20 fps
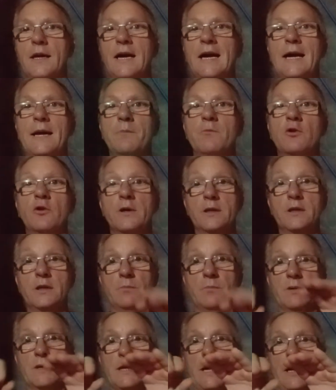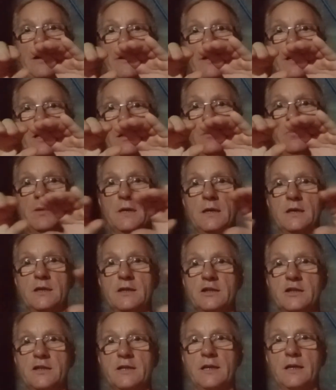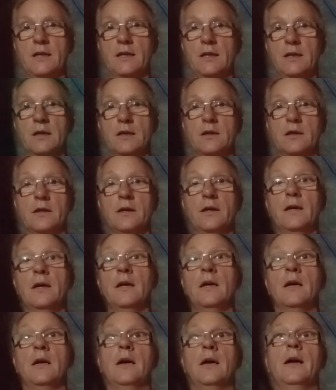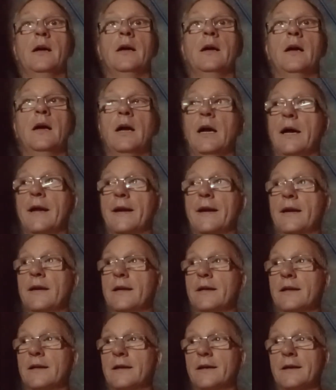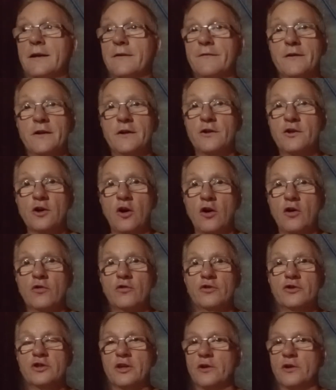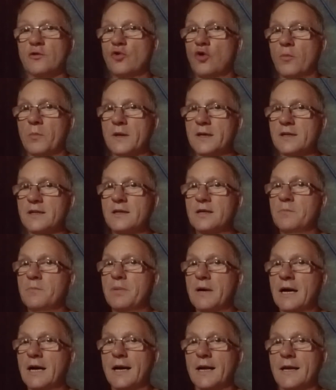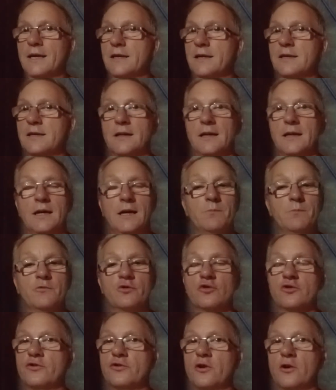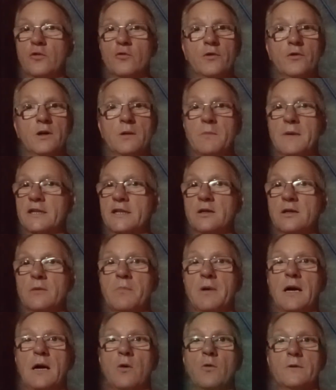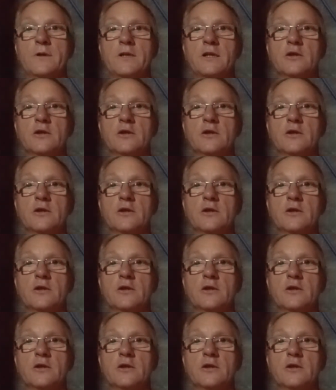I'm going to be carrying a big stick, and if your dogs are coming to bite, I'm just not going to mess about.